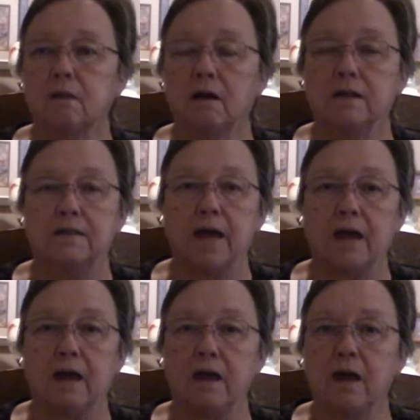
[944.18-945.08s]
a
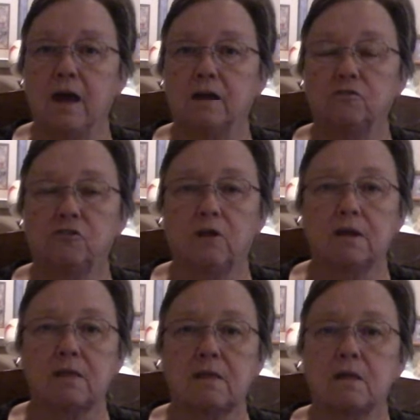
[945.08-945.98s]
day and
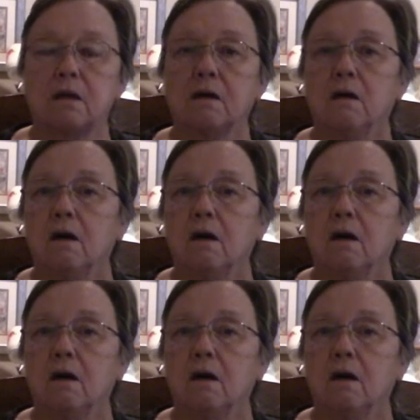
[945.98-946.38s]
just